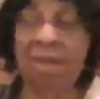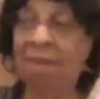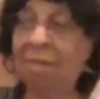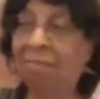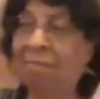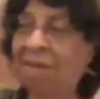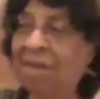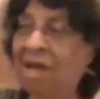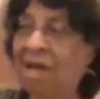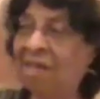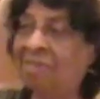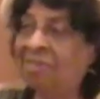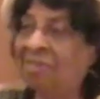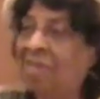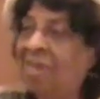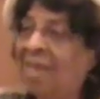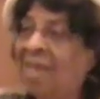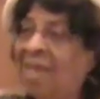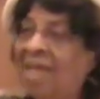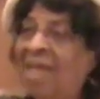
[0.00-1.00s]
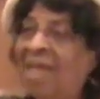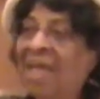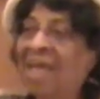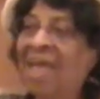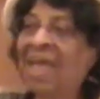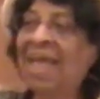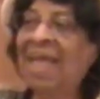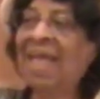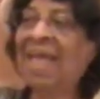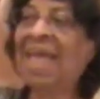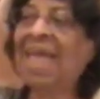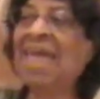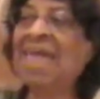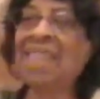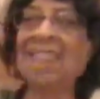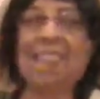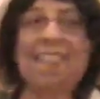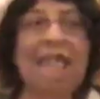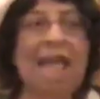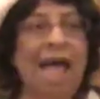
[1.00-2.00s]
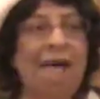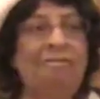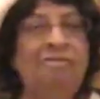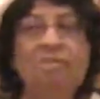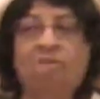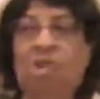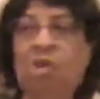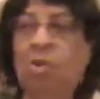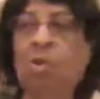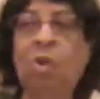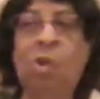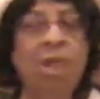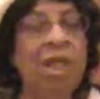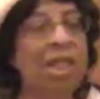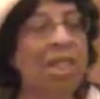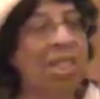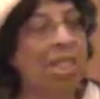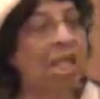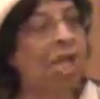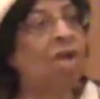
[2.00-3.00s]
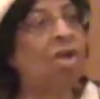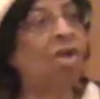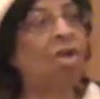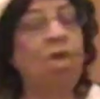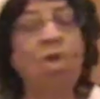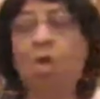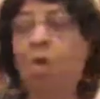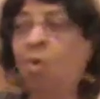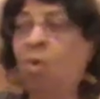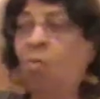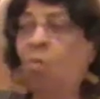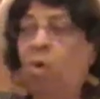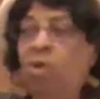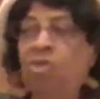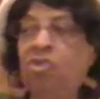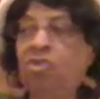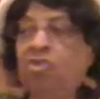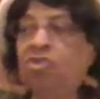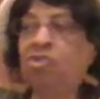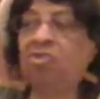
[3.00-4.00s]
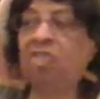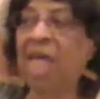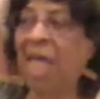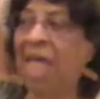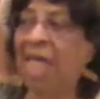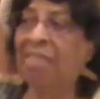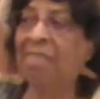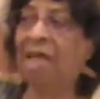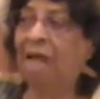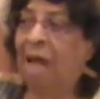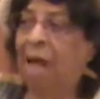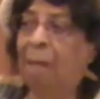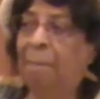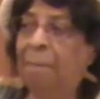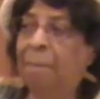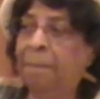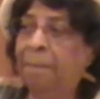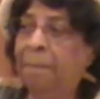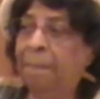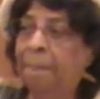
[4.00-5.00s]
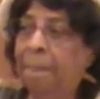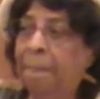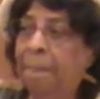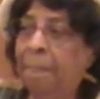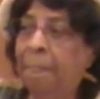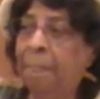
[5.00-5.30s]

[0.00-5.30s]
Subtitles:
Because he loves you. Look, would you stand up?